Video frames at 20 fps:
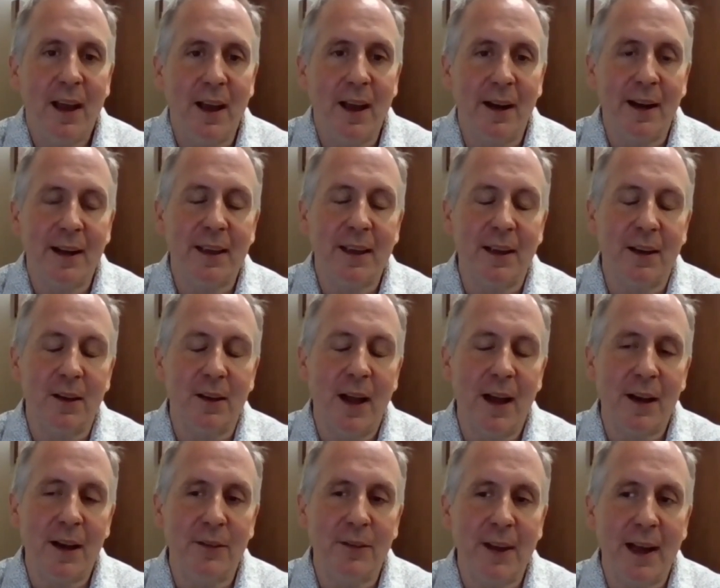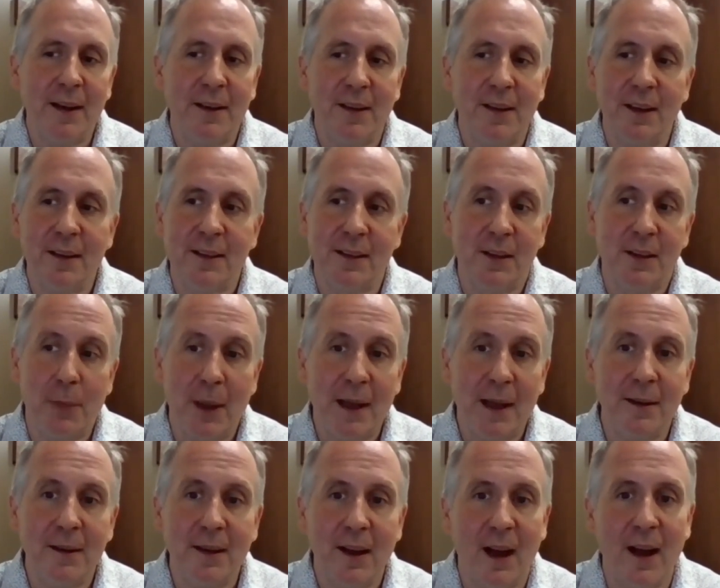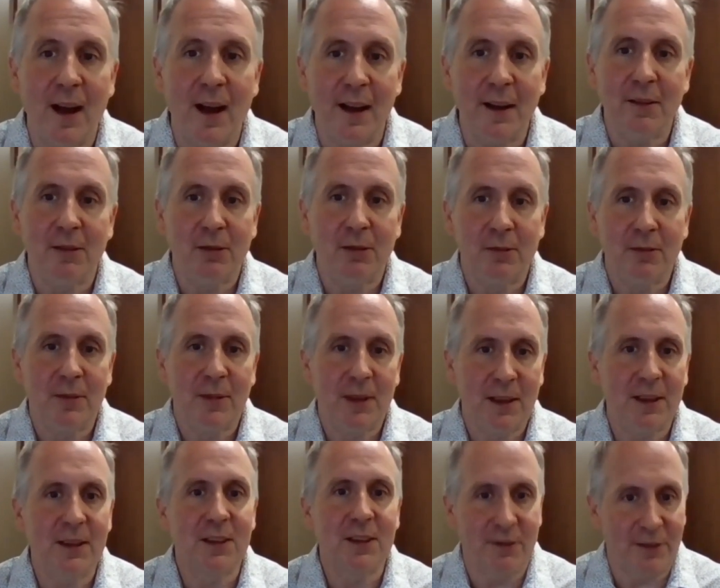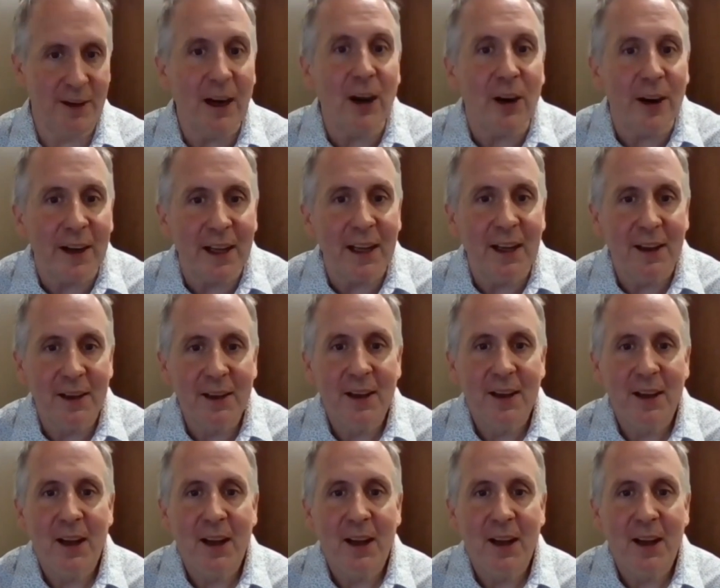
And I think a lot of that does depend on severity.